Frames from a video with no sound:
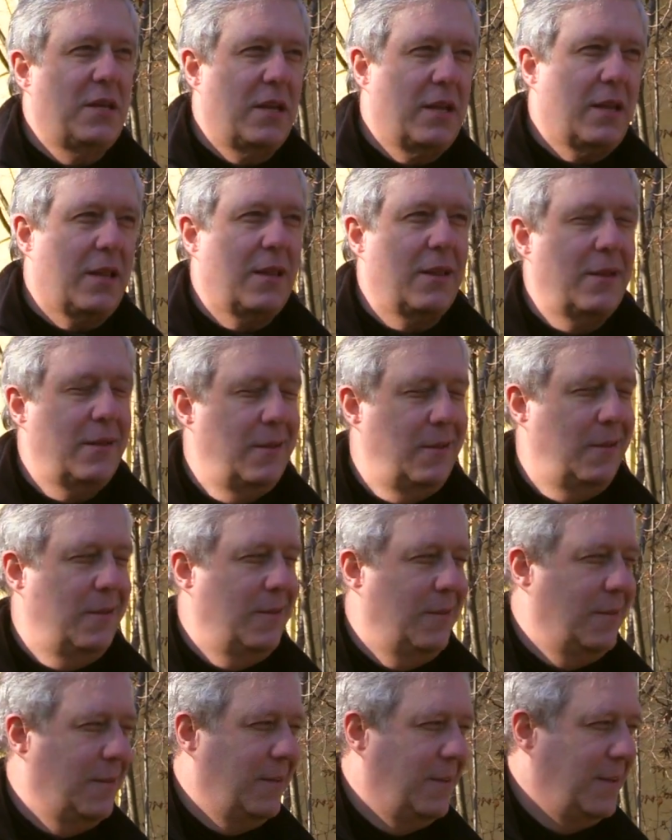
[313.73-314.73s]
little,
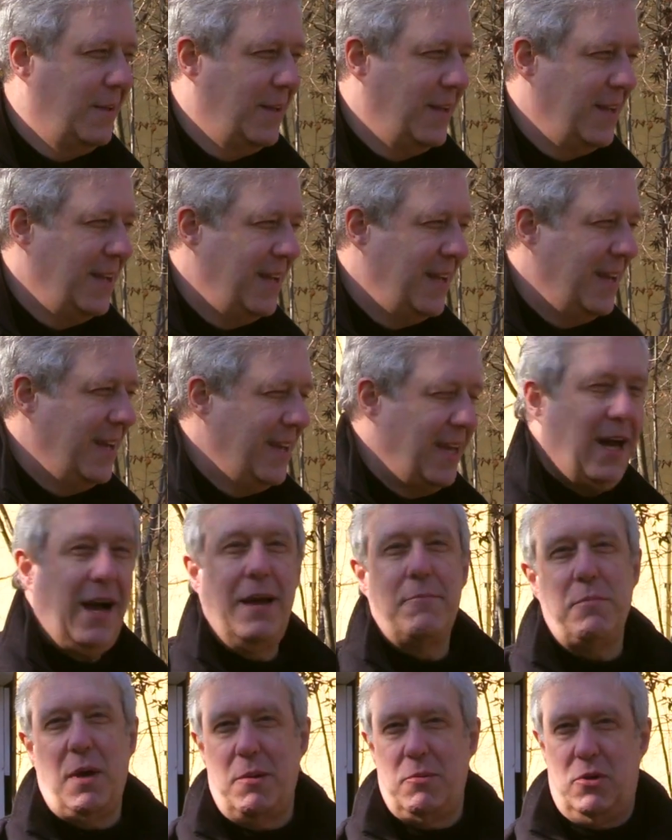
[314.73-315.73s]
yeah,
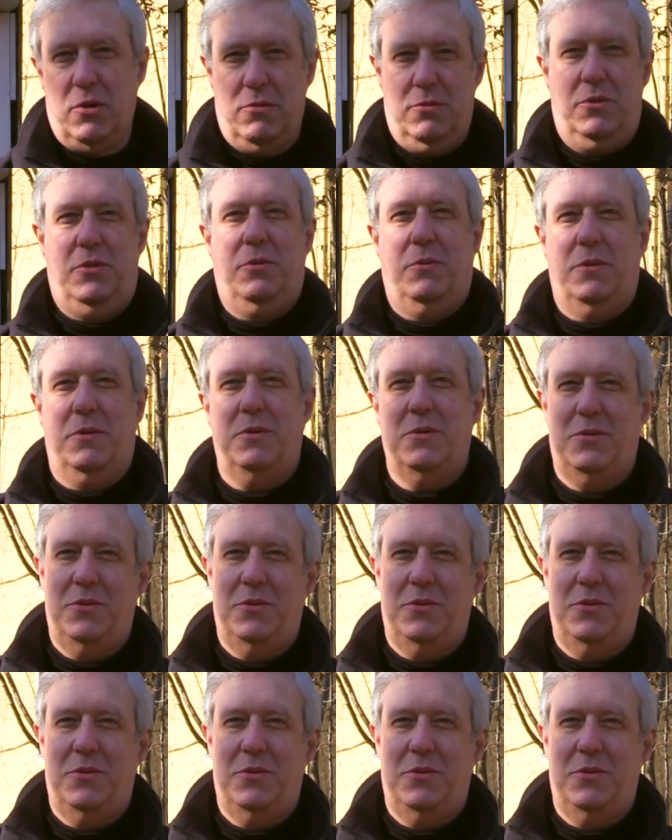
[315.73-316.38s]
I'm going to